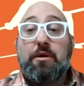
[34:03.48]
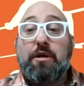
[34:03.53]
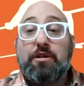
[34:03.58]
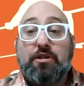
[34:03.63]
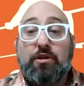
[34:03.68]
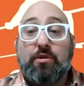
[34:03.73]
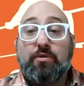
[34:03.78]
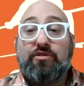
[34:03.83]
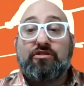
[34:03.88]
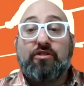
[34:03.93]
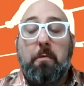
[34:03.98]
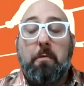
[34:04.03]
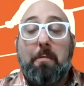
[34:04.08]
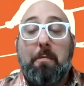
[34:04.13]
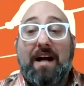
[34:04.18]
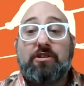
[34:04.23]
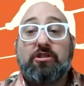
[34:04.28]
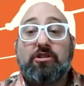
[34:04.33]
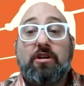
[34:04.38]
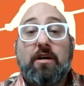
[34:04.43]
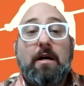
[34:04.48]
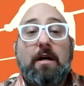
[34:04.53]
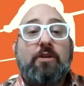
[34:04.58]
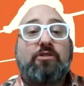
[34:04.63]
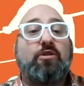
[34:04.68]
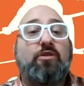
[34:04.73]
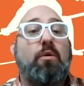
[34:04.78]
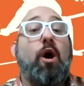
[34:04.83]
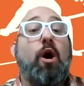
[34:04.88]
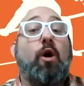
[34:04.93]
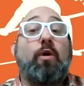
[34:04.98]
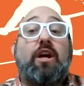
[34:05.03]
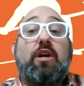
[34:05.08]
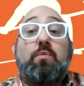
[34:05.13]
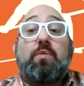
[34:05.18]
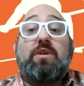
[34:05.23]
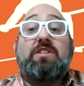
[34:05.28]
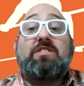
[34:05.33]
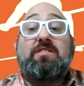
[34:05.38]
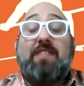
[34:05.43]
that you could do so much. So
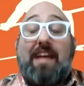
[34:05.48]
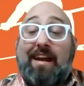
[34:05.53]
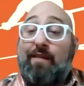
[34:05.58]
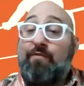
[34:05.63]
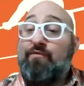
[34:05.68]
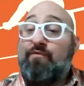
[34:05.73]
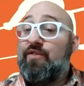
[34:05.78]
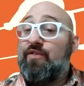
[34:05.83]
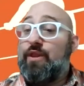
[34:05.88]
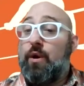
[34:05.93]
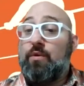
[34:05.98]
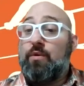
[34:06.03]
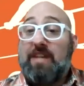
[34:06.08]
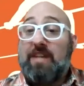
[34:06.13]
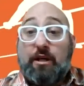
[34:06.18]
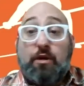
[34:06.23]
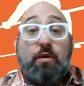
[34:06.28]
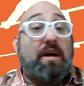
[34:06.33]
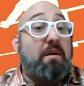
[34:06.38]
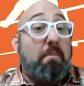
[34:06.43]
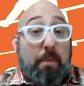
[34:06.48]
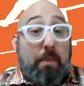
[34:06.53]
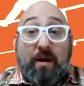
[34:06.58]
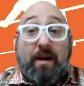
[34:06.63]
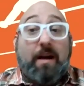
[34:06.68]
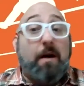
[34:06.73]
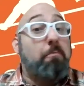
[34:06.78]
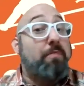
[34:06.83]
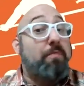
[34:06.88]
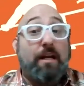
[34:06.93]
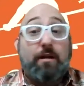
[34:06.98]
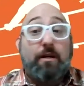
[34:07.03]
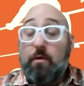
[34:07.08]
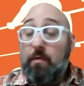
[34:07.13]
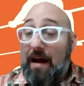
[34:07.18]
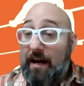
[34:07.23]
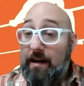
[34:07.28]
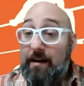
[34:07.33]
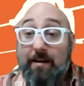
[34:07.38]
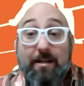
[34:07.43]
Hogan was saved for those. They knew how to book him. They
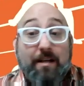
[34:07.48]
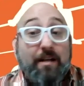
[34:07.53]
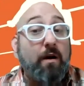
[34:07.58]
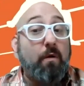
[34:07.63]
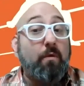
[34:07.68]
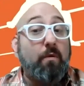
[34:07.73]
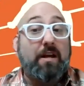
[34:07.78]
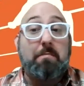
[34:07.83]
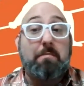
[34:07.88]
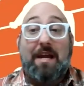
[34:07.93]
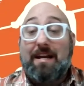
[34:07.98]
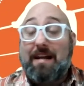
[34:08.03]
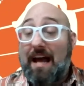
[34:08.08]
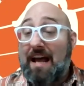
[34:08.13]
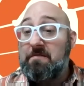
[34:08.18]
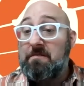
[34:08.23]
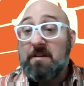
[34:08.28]
knew how to, you know what I mean?